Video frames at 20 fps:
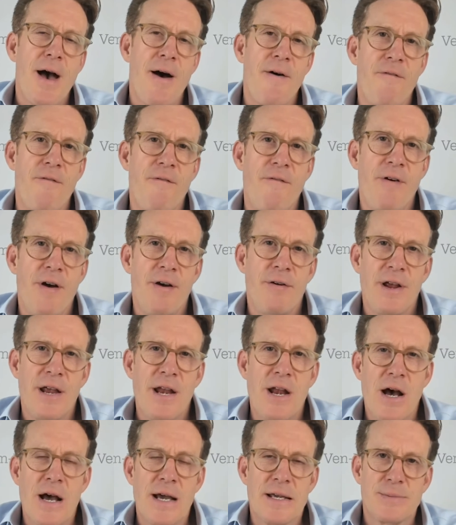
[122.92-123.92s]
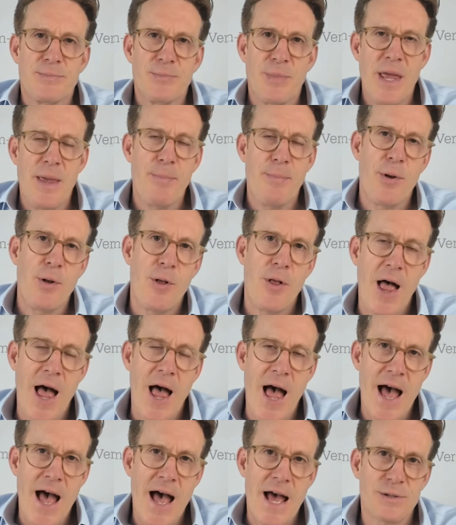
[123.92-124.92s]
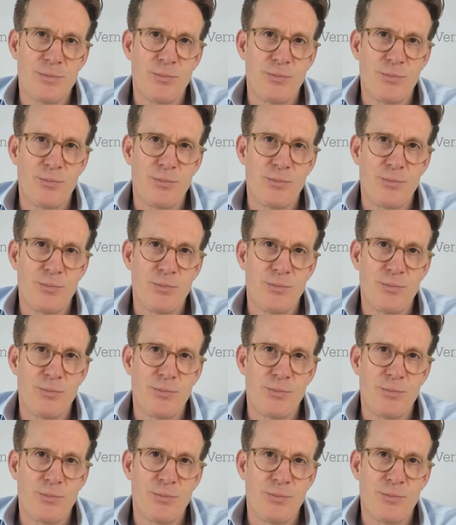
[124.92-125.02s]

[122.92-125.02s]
very nice people at